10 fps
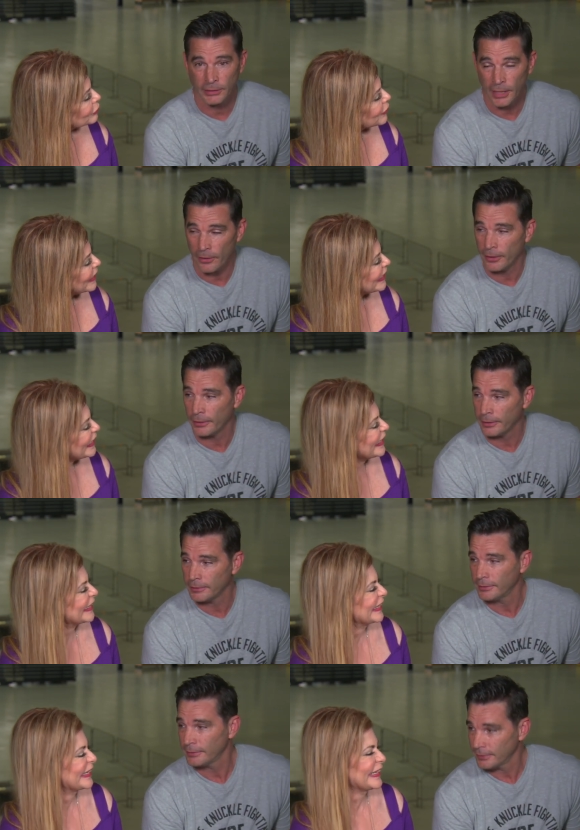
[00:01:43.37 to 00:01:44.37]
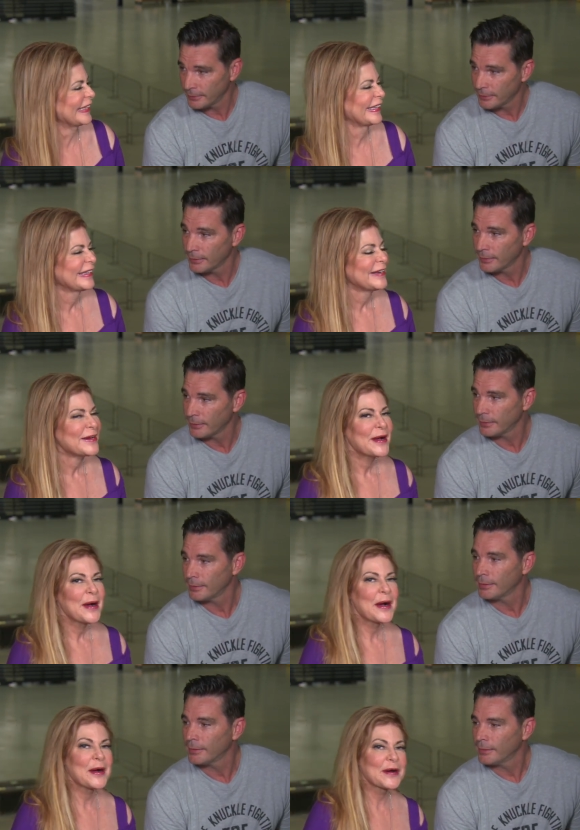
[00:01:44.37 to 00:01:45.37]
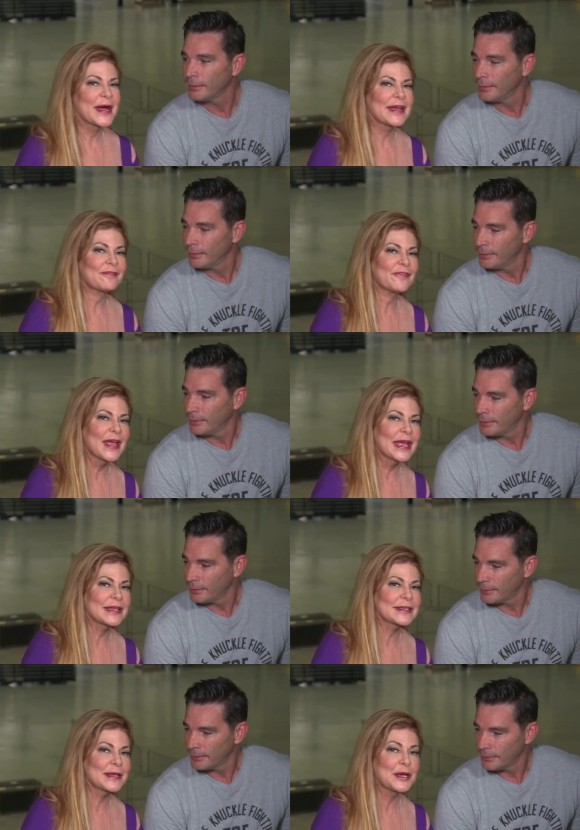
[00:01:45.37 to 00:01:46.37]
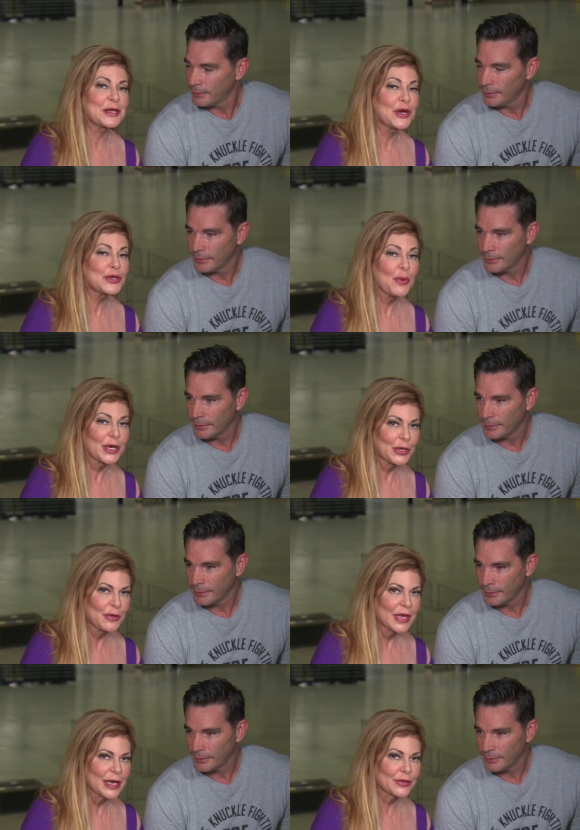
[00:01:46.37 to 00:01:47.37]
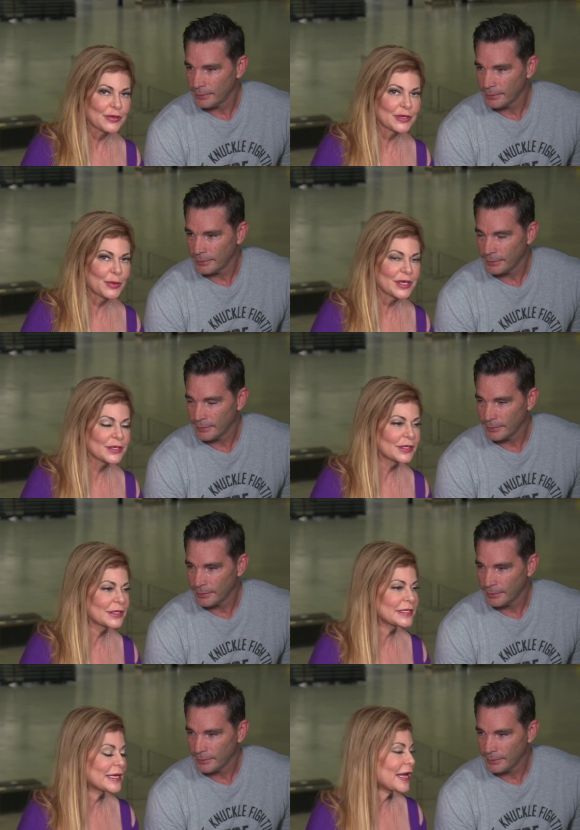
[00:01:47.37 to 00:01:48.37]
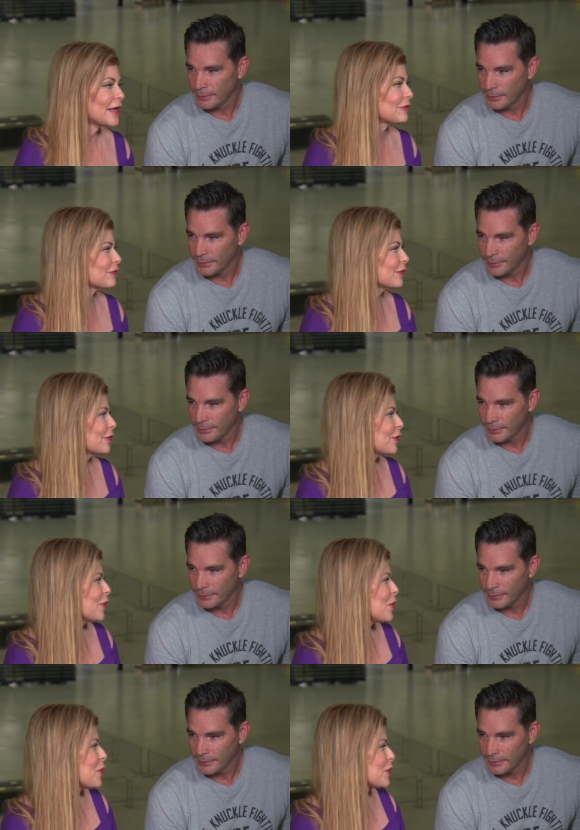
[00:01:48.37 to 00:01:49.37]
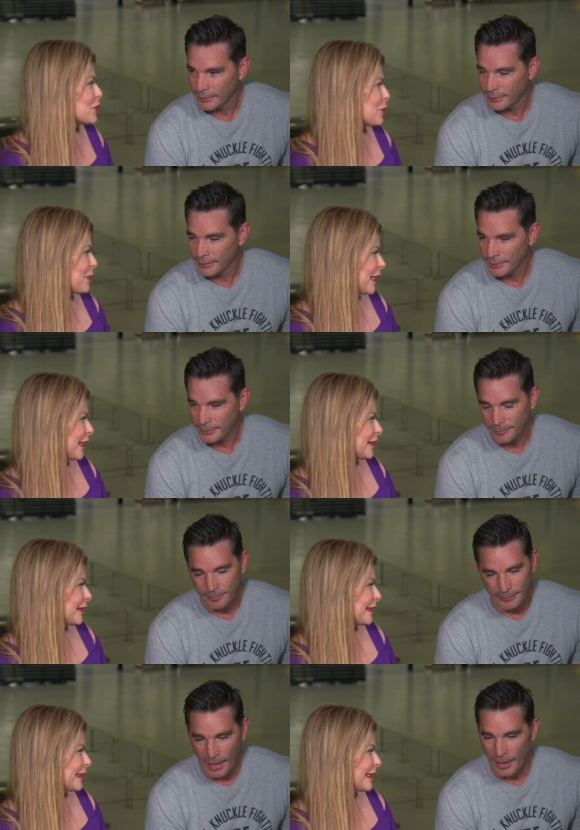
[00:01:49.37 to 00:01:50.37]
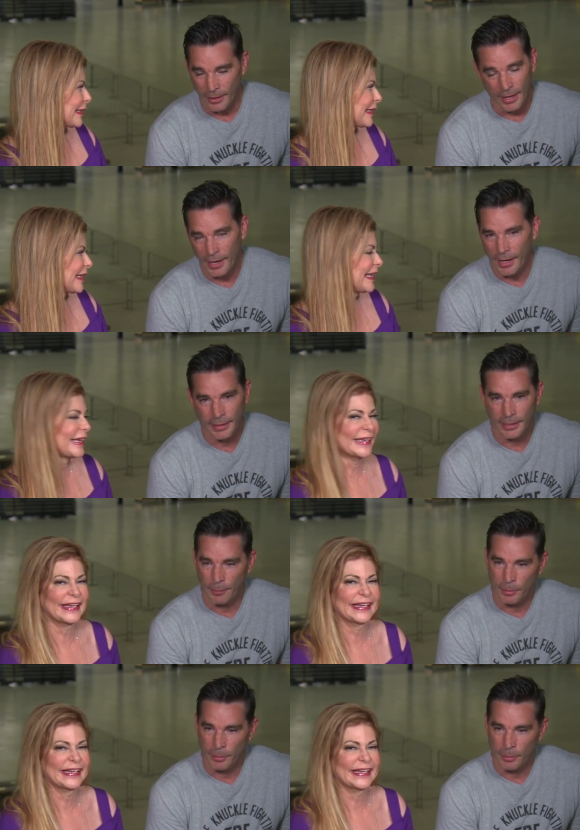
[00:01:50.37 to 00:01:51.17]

Speaker 1: Saturday night.
Speaker 2: All right, fans, I know you want to know the answer to this question. Dave, who are you picking?
Speaker 1: I can't